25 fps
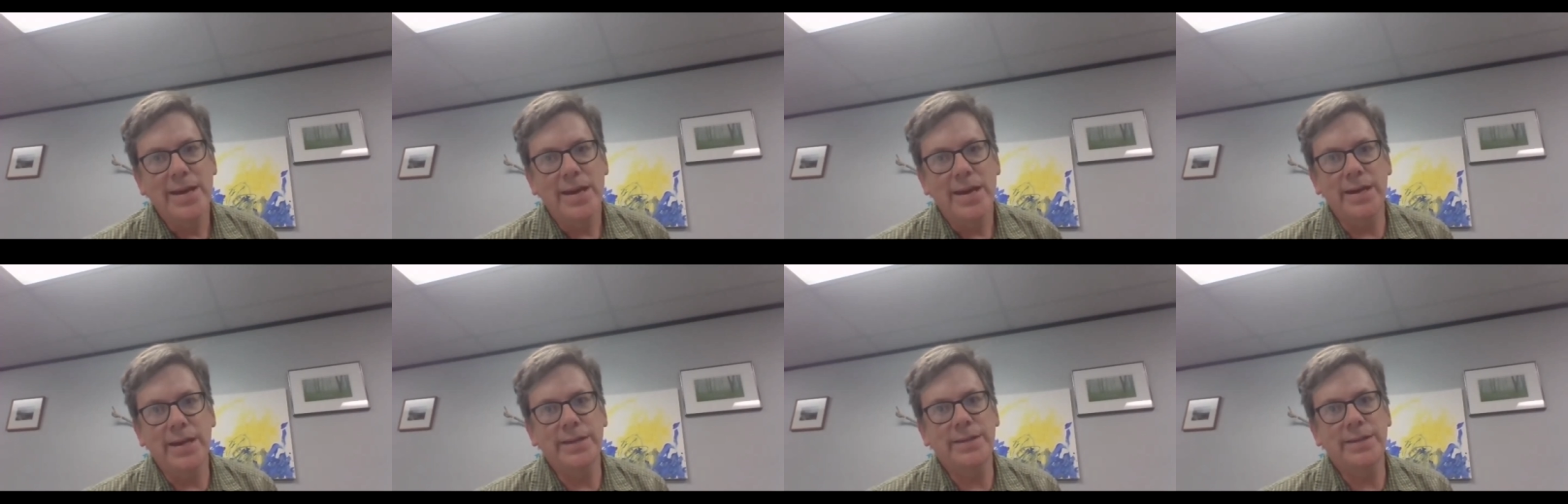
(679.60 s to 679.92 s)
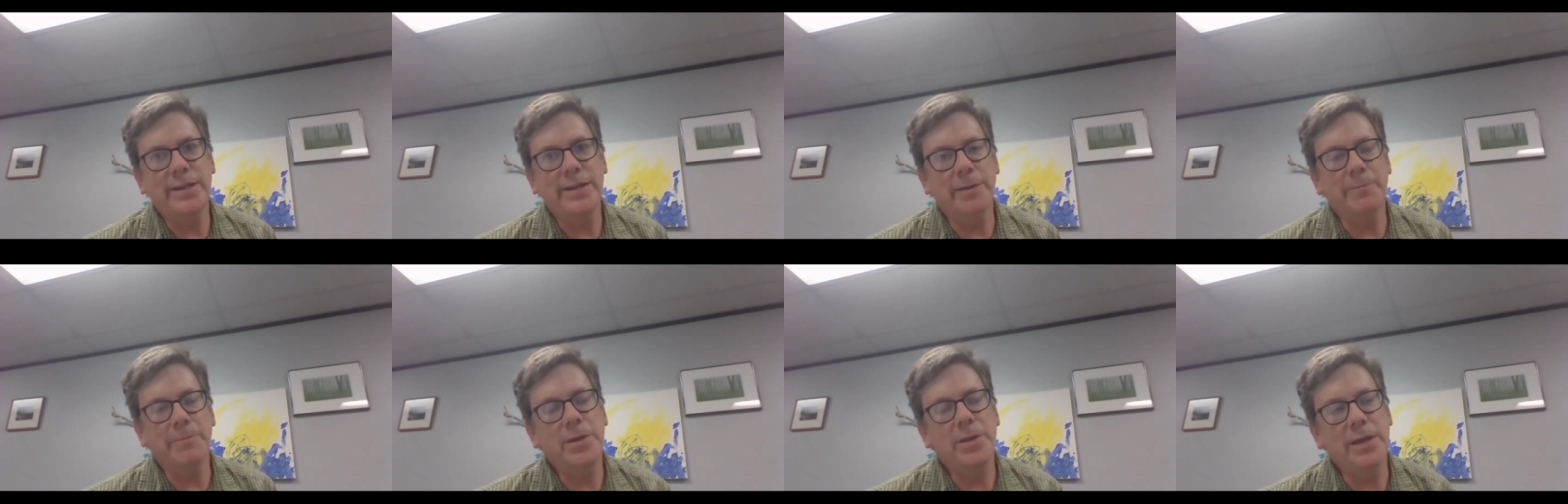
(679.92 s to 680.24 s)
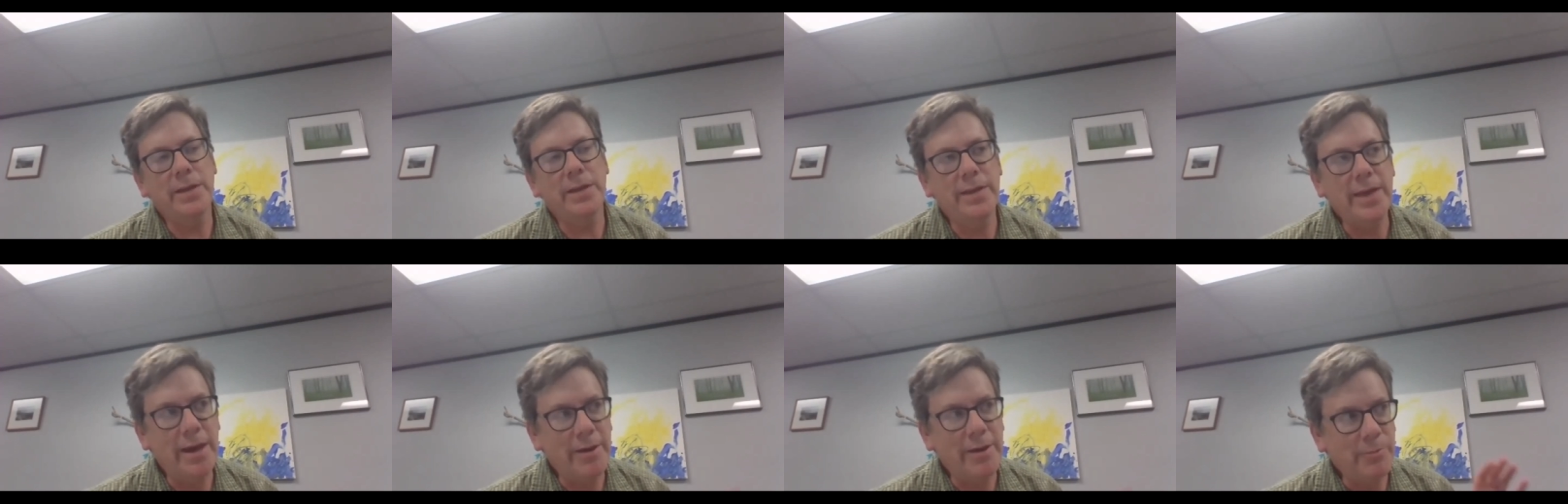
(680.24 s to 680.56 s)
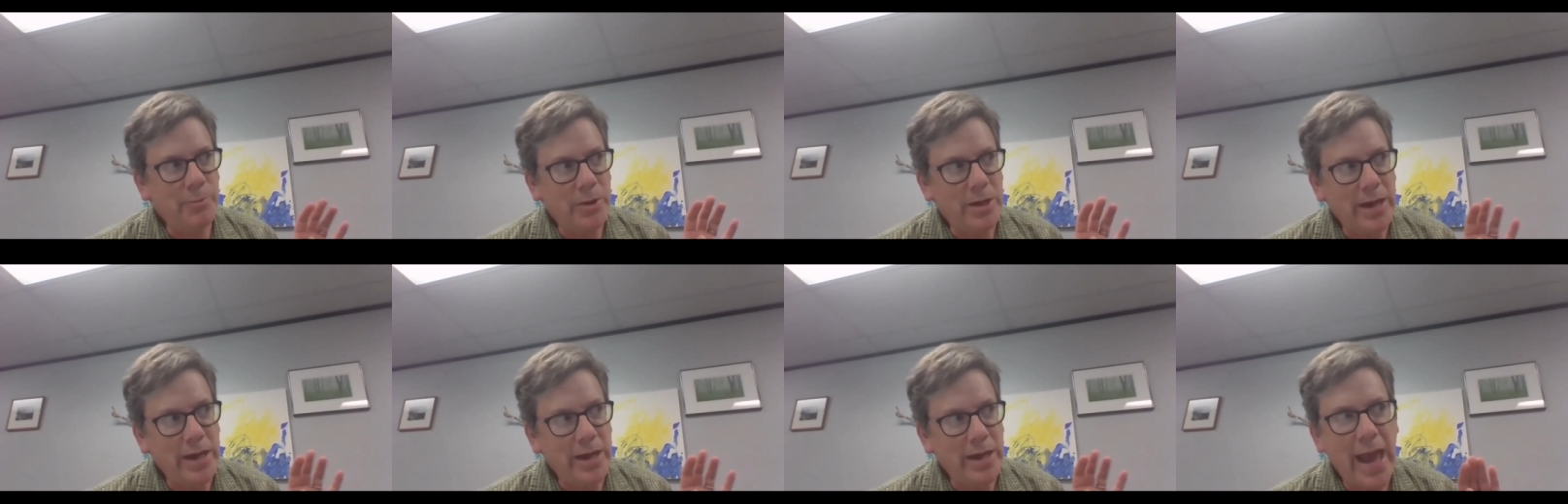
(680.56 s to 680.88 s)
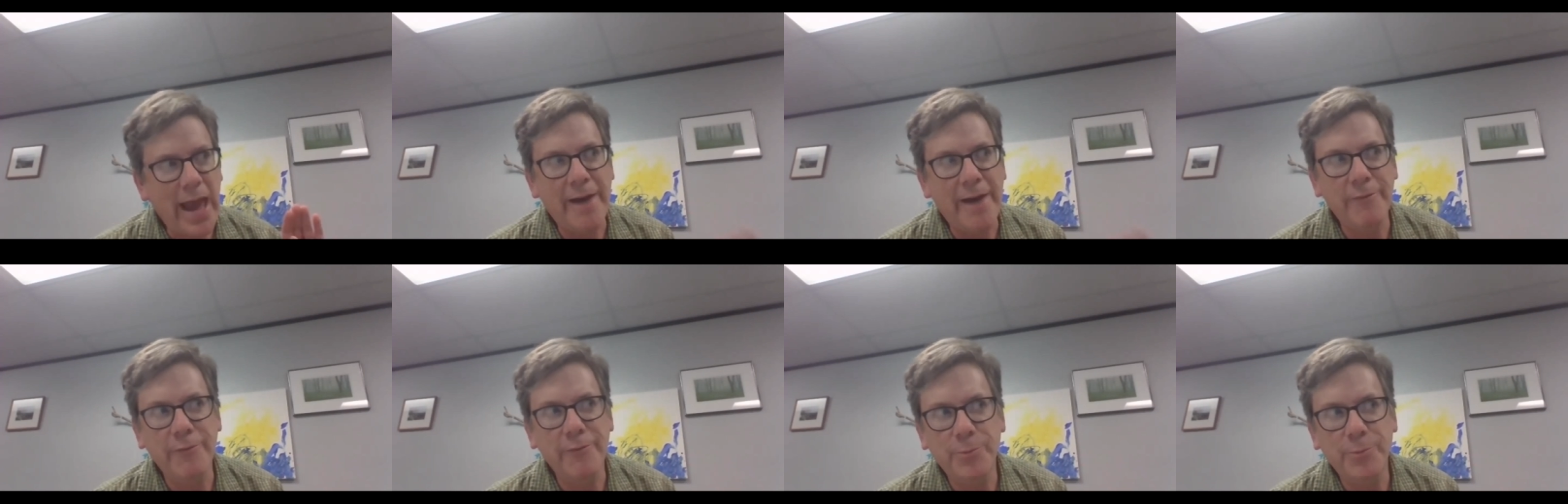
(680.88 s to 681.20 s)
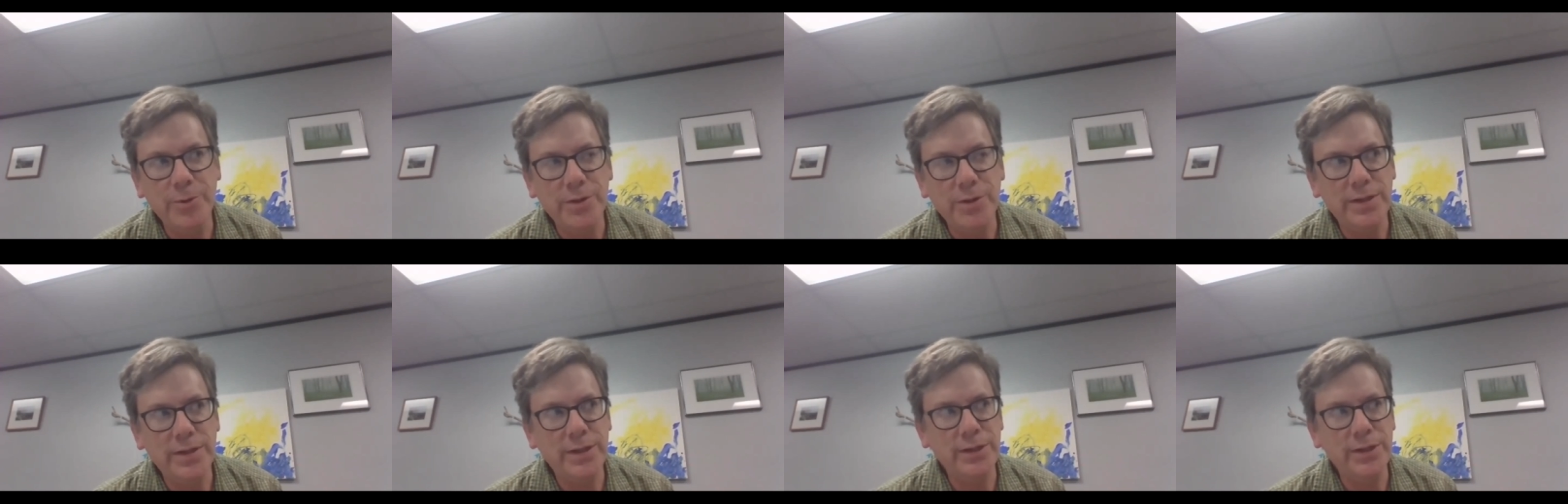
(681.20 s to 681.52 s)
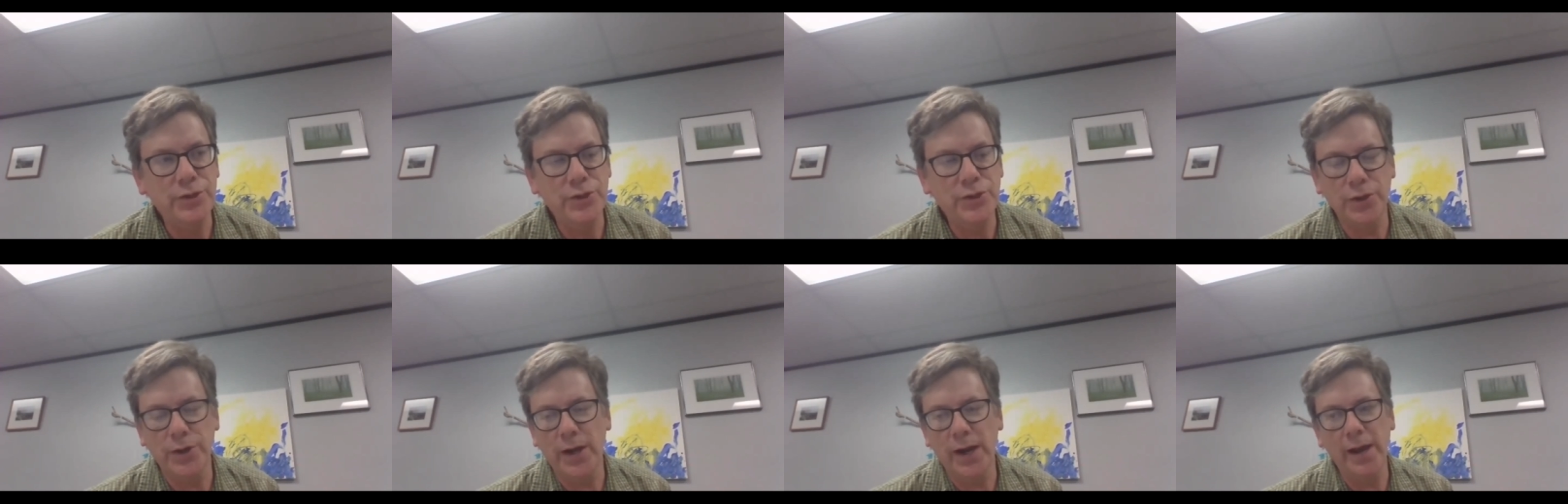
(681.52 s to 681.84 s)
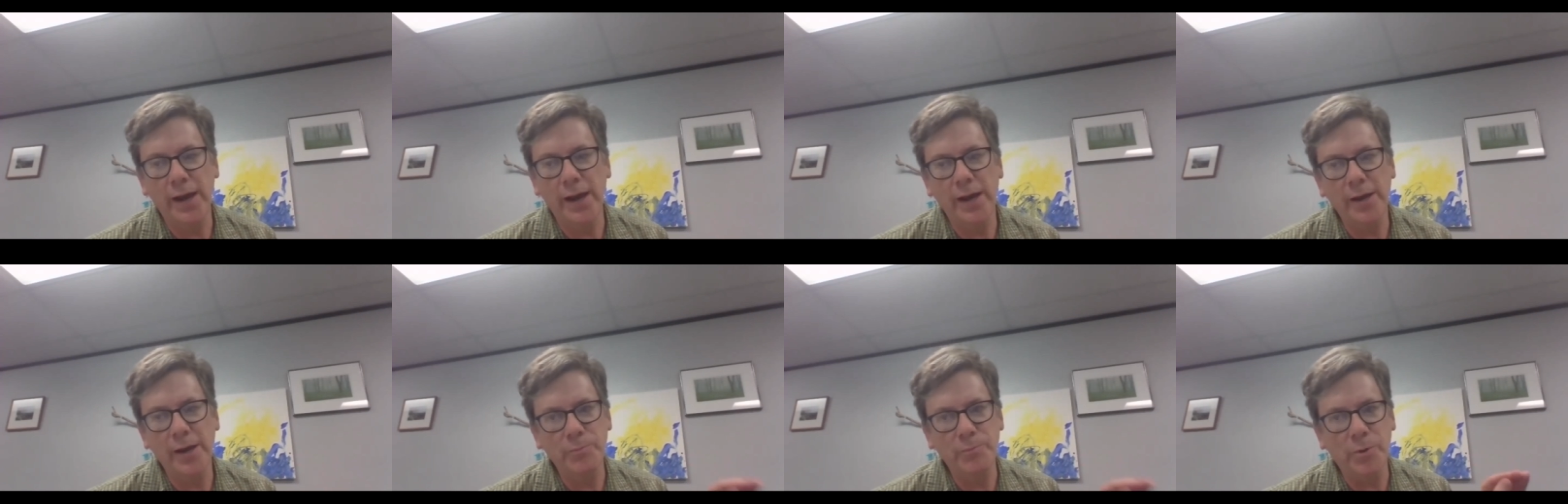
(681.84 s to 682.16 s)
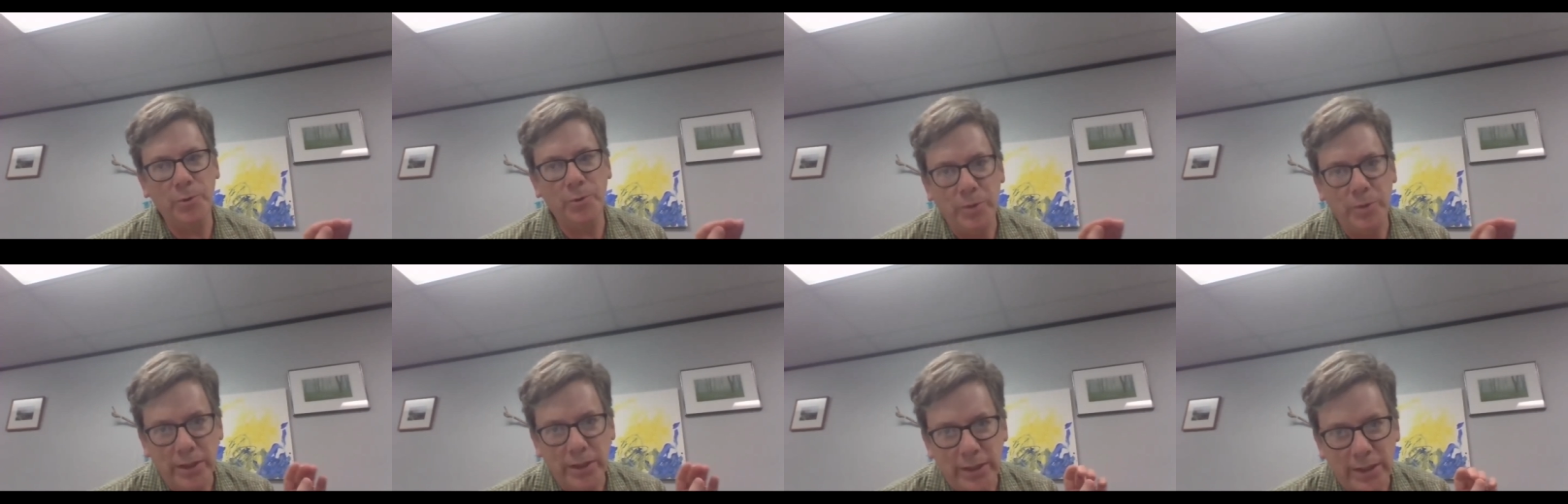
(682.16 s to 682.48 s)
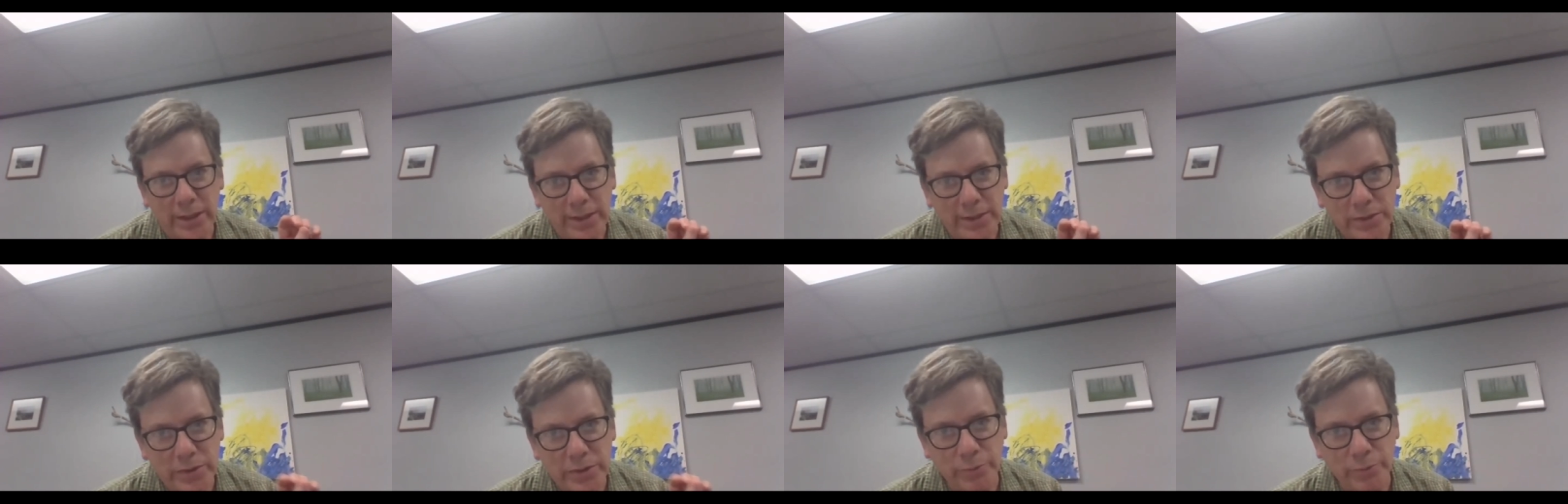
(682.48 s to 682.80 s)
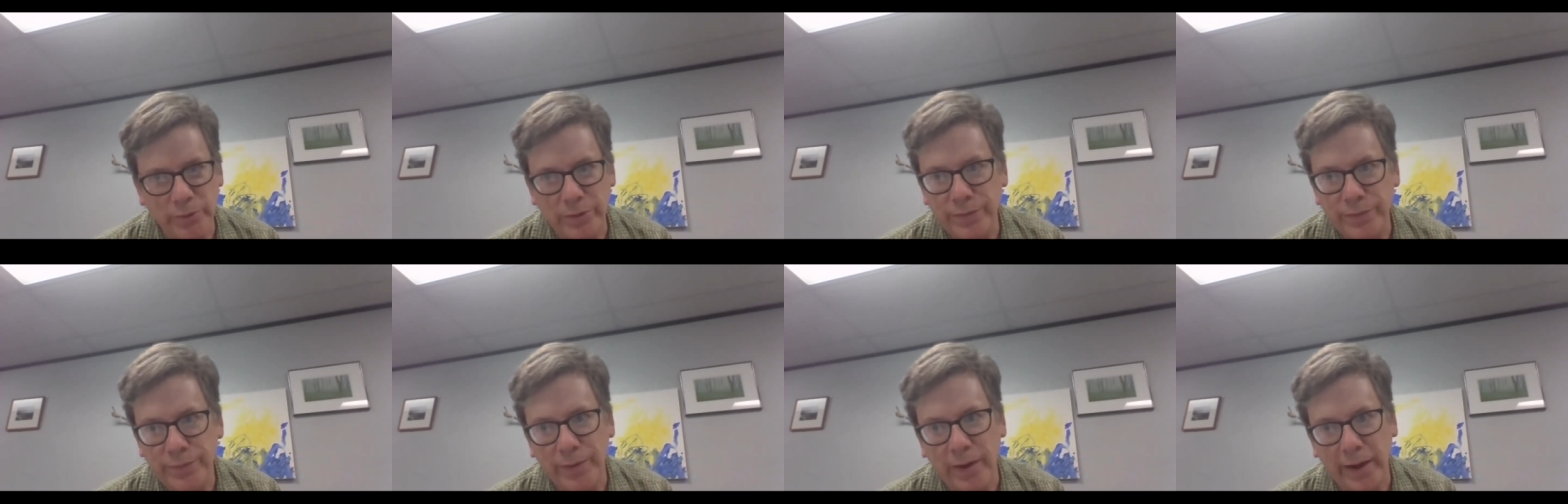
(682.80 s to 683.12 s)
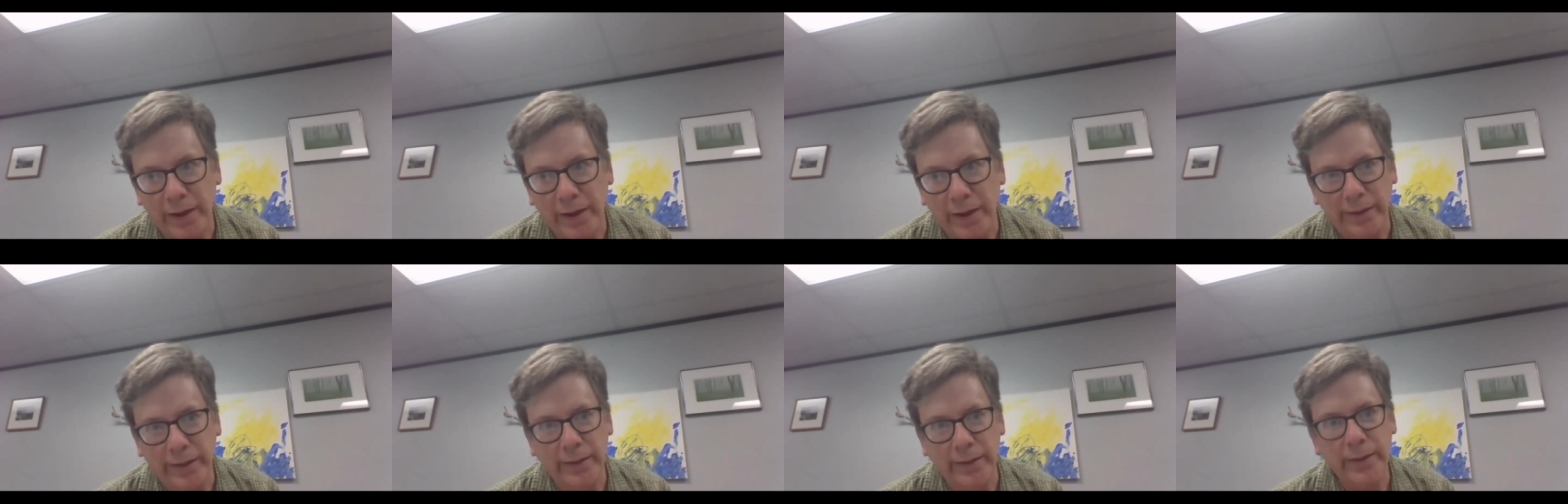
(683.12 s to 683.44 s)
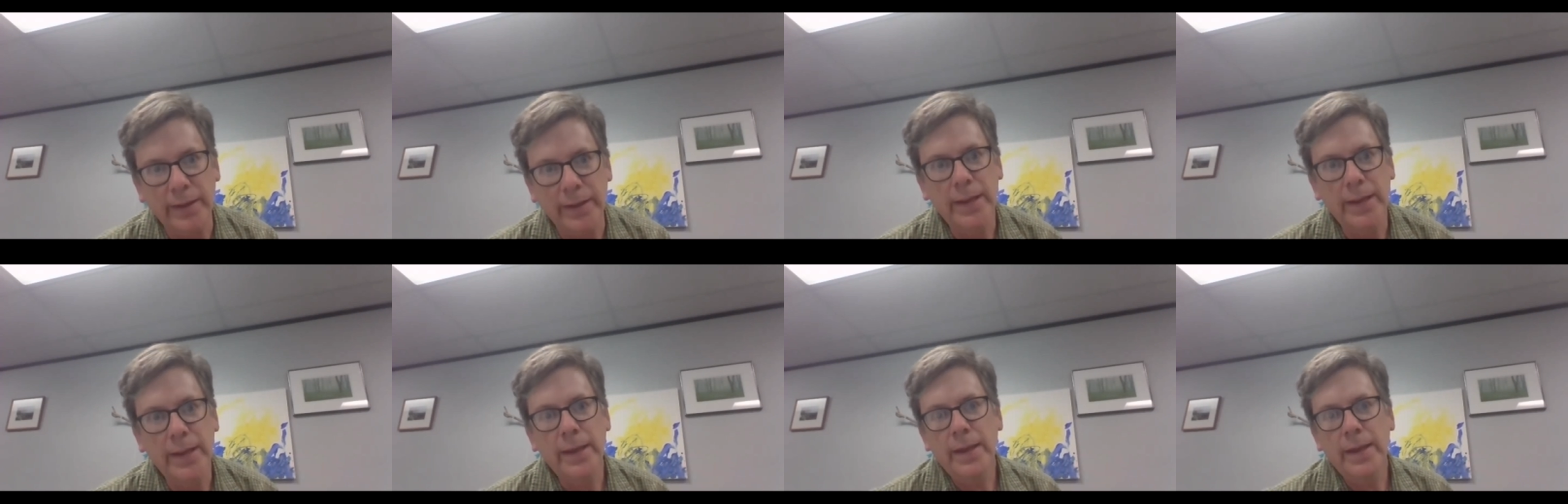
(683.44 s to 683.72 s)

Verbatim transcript: is something that we have a procedure on, but we need to refine it.